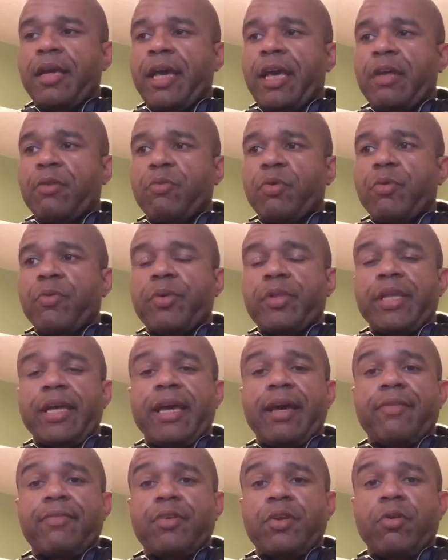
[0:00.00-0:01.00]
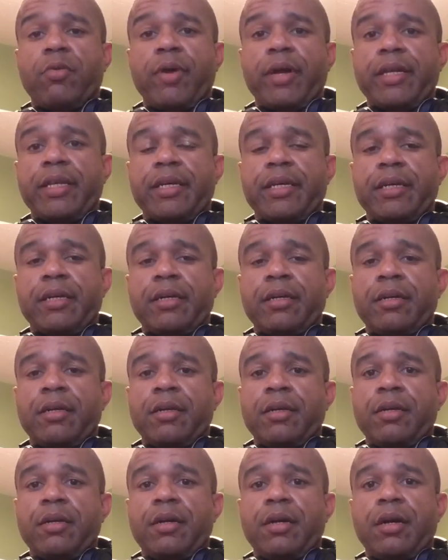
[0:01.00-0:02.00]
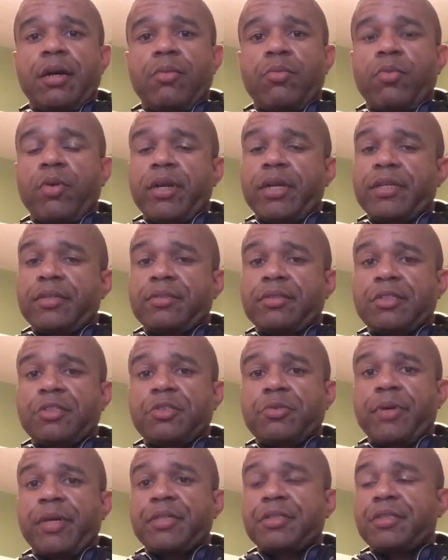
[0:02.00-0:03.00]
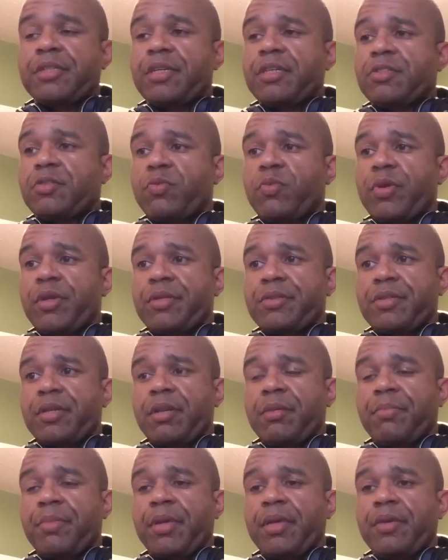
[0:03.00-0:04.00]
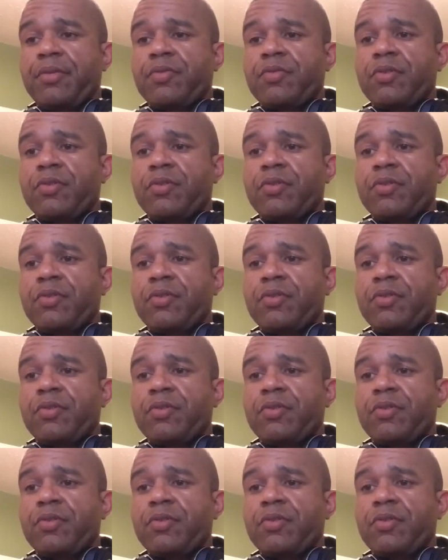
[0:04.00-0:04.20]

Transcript: and we really have no idea what his situation is or what it's going to be.